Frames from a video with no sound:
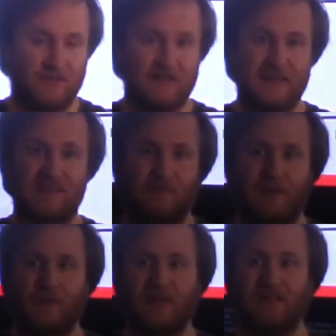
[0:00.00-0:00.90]
the
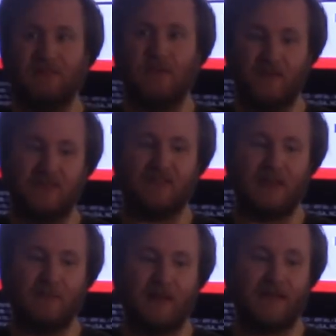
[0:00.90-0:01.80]
experience varies
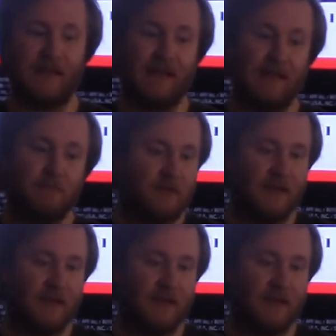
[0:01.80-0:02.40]
game by game.